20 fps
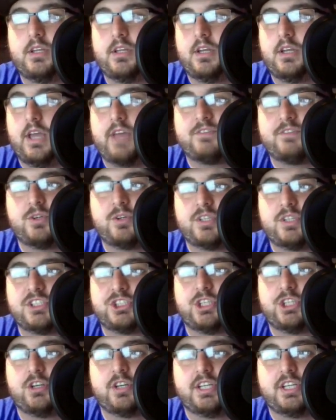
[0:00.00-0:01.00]
after
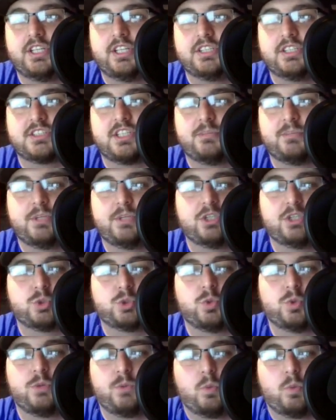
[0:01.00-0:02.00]
this year, he's going to be the
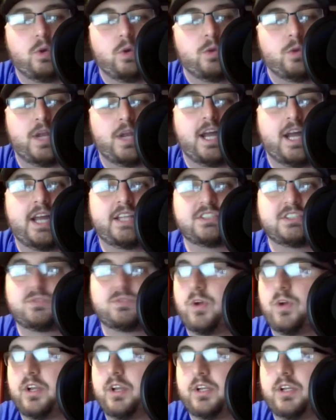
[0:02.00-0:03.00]
true number 1 with Hines
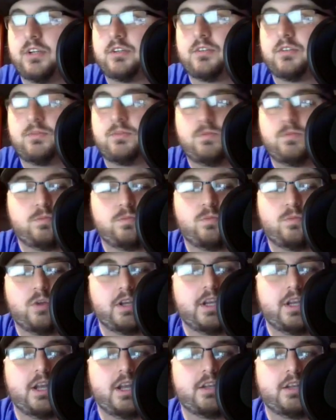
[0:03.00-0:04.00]
running
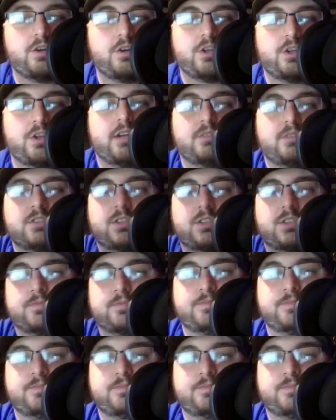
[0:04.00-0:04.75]
on third downs.